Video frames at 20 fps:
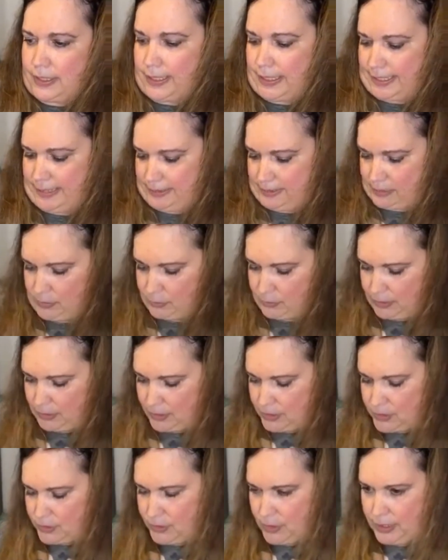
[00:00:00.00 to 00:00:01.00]
All right, so
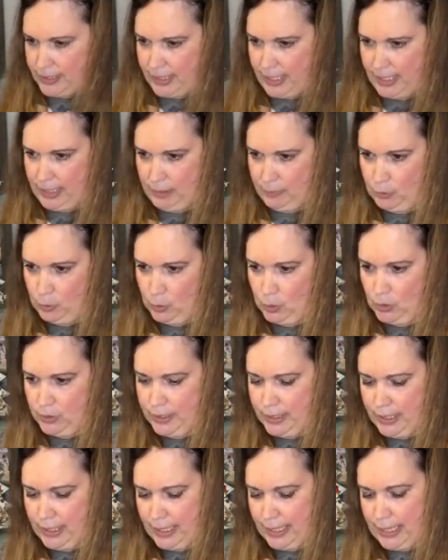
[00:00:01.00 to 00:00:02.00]
we're gonna do our
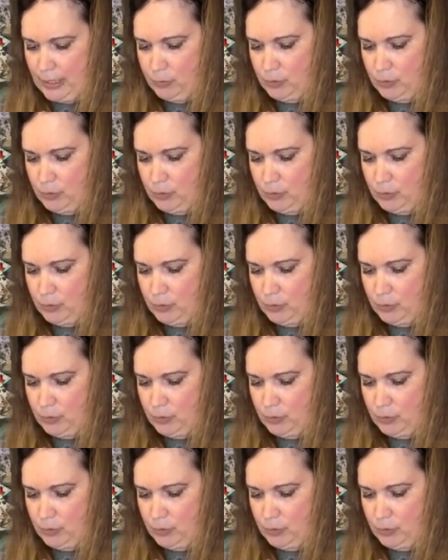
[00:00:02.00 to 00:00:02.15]
camel,